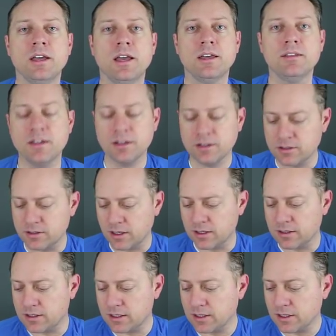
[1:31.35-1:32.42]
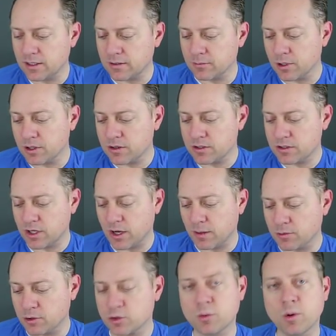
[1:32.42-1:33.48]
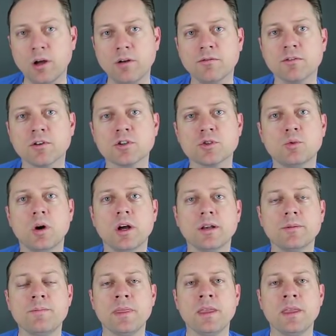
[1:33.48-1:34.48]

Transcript: and then uh, dig in with chapter 12, verse 1.